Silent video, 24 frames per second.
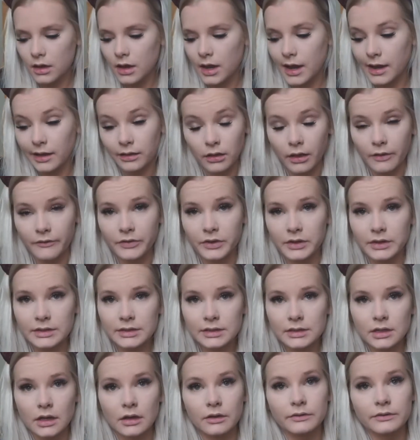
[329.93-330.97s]
I love this
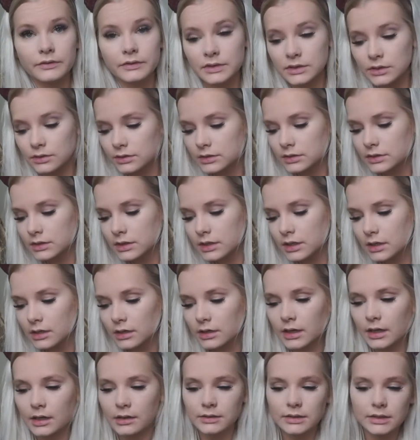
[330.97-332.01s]
stuff, seriously,
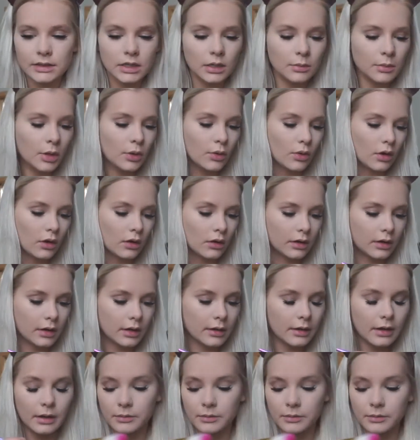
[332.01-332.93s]
can't steer me wrong.